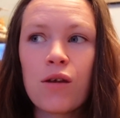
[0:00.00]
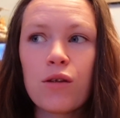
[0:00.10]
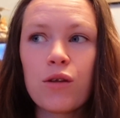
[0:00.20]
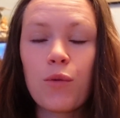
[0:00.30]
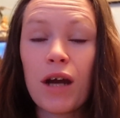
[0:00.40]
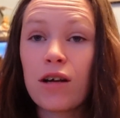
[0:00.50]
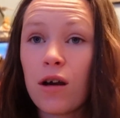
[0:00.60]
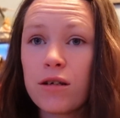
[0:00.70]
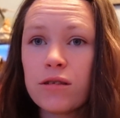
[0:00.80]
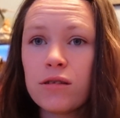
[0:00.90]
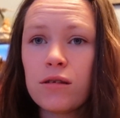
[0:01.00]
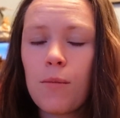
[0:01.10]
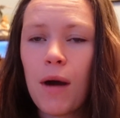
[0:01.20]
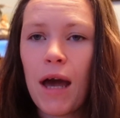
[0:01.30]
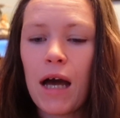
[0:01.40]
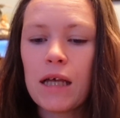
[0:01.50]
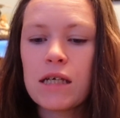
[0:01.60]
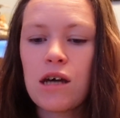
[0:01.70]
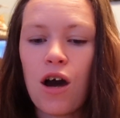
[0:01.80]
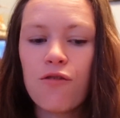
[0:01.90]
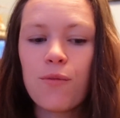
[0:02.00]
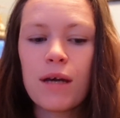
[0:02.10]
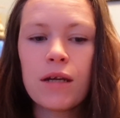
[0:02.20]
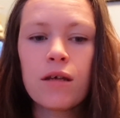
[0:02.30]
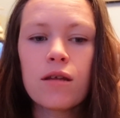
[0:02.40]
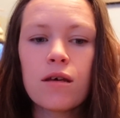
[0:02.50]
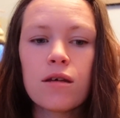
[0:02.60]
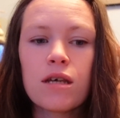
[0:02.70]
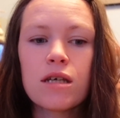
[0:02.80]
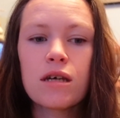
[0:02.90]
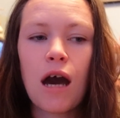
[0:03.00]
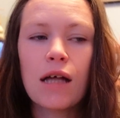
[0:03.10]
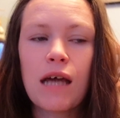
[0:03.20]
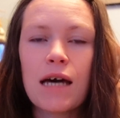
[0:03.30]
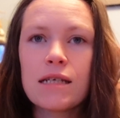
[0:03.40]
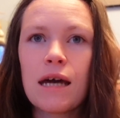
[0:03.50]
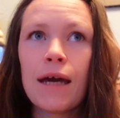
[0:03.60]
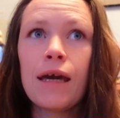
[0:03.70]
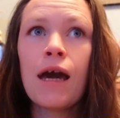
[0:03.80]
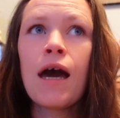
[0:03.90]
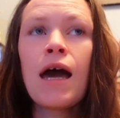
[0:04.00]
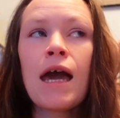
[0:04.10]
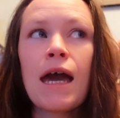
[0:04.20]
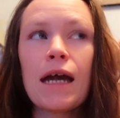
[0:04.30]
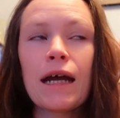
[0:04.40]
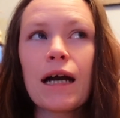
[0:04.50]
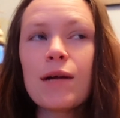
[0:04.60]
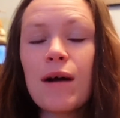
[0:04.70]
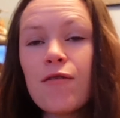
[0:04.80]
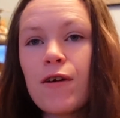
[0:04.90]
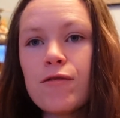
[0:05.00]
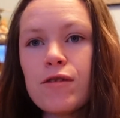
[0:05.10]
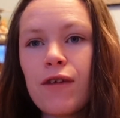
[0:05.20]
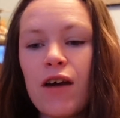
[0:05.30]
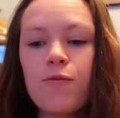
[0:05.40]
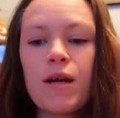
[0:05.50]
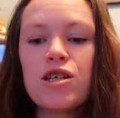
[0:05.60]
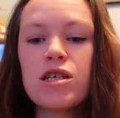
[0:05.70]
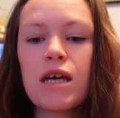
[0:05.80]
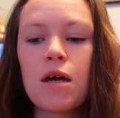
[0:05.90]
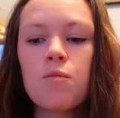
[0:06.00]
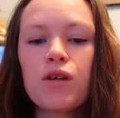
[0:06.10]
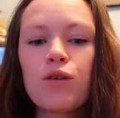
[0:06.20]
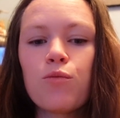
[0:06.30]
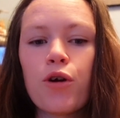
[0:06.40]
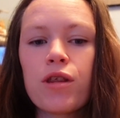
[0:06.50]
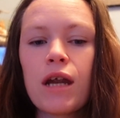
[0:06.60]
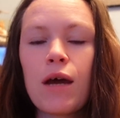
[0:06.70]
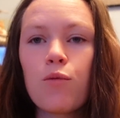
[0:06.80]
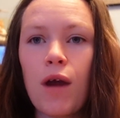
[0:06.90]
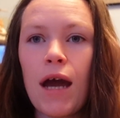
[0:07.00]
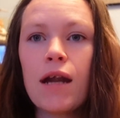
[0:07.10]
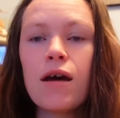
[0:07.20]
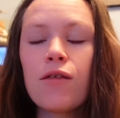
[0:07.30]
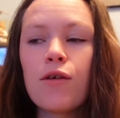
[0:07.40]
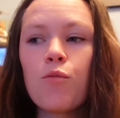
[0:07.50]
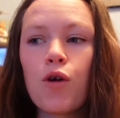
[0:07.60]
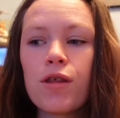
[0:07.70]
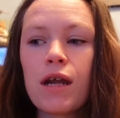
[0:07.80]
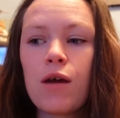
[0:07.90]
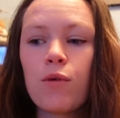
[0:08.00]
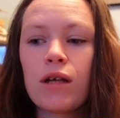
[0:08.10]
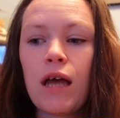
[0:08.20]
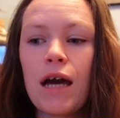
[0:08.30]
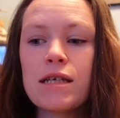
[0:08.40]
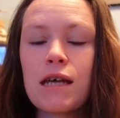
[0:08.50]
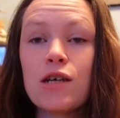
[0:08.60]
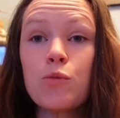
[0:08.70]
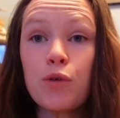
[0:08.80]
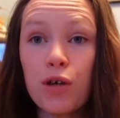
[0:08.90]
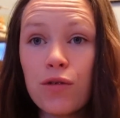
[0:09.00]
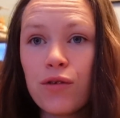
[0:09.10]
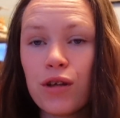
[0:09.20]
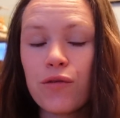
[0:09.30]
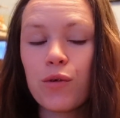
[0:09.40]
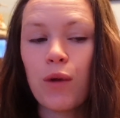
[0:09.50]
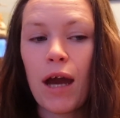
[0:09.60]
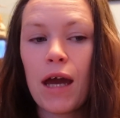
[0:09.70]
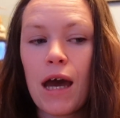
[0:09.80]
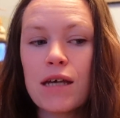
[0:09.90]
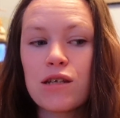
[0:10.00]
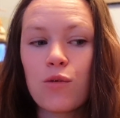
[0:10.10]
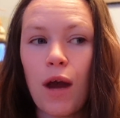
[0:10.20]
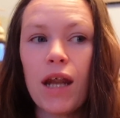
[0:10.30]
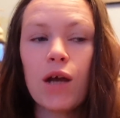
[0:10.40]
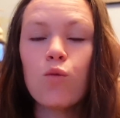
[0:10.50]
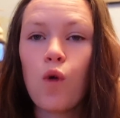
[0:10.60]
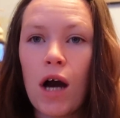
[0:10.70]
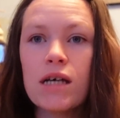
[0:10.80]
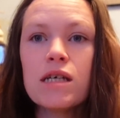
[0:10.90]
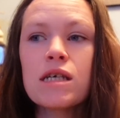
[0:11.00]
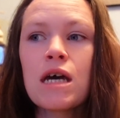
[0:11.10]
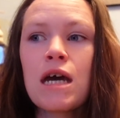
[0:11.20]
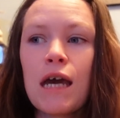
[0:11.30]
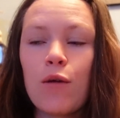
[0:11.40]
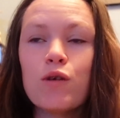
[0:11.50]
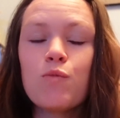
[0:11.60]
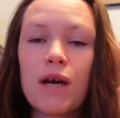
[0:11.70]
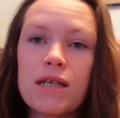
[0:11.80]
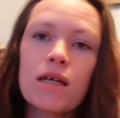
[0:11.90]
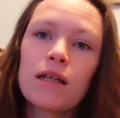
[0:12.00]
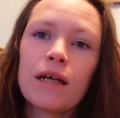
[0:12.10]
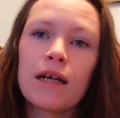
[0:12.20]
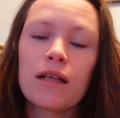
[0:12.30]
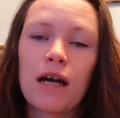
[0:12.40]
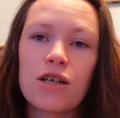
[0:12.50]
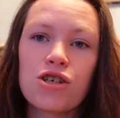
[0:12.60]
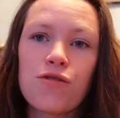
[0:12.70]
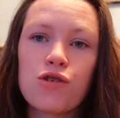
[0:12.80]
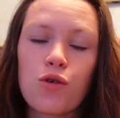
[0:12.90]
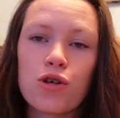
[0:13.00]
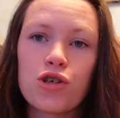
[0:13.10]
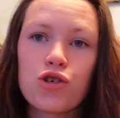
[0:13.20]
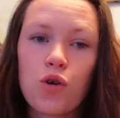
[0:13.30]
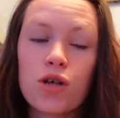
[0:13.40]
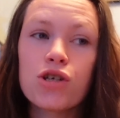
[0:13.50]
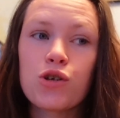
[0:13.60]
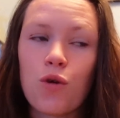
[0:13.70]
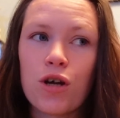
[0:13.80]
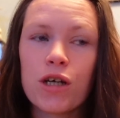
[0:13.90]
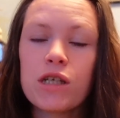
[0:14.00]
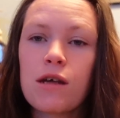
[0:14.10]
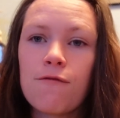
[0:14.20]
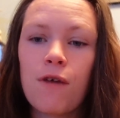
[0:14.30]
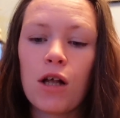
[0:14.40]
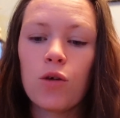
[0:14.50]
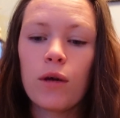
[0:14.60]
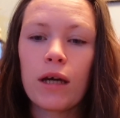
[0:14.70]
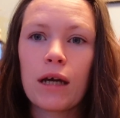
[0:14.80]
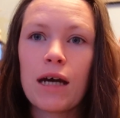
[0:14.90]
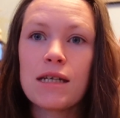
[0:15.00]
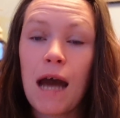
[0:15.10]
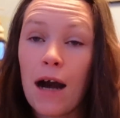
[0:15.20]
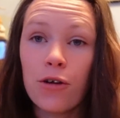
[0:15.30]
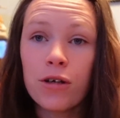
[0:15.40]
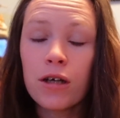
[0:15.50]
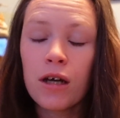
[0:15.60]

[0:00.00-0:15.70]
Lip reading: The Red Garden by Alice Hoffman last night, and I got about 55 pages in, but the more that I read, the more that I realized, as beautiful as the writing was, it was basically a collection of short stories following a town.